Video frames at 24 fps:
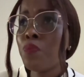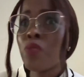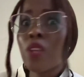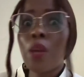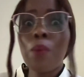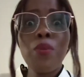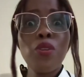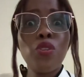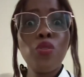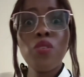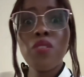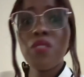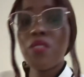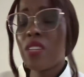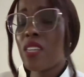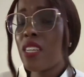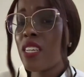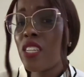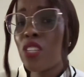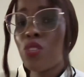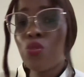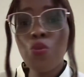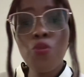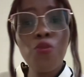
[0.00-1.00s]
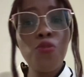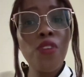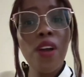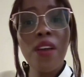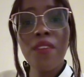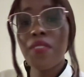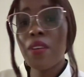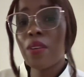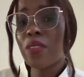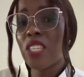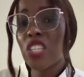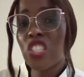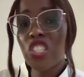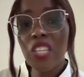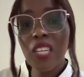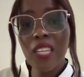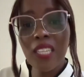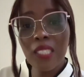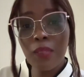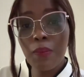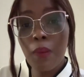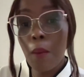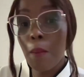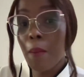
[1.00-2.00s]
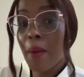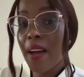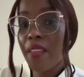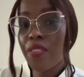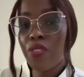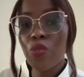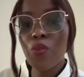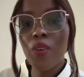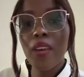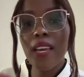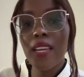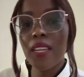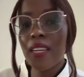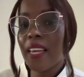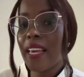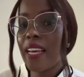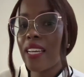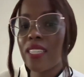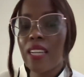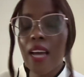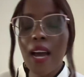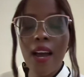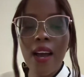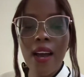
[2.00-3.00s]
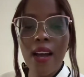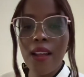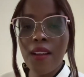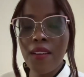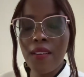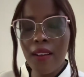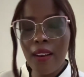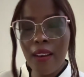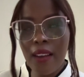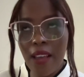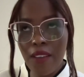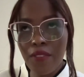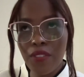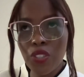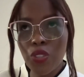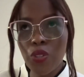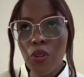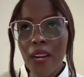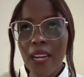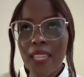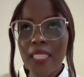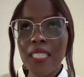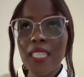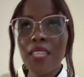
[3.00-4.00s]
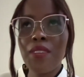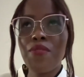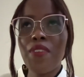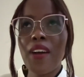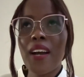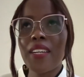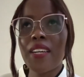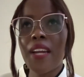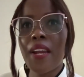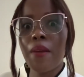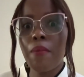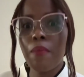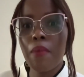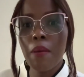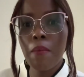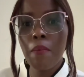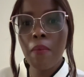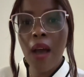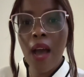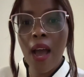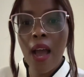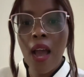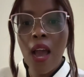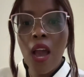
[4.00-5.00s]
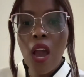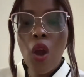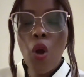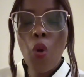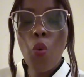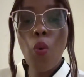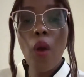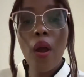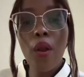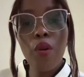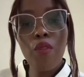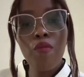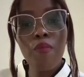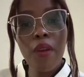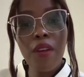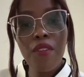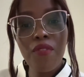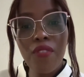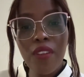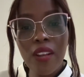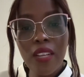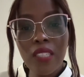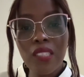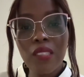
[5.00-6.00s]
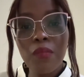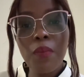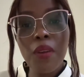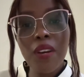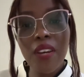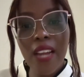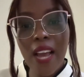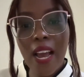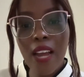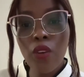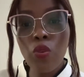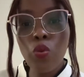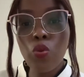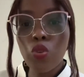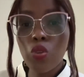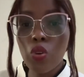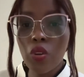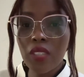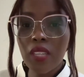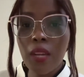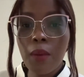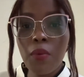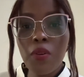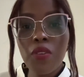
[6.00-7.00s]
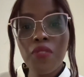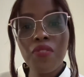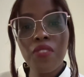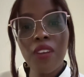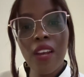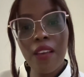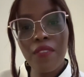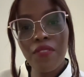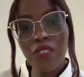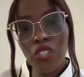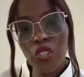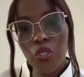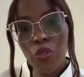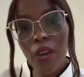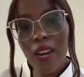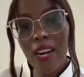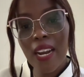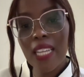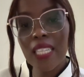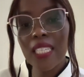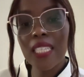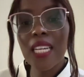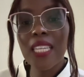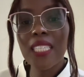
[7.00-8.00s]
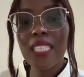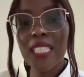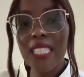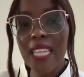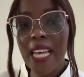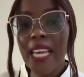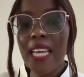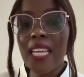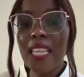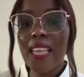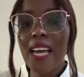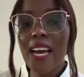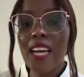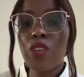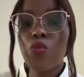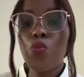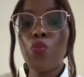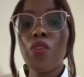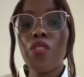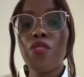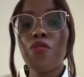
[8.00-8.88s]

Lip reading: Between 3,000 to 5,000 shillings per month, you can get life insurance. In fact, I remember one of my friends, Marianne, who talks about life insurance, saying that with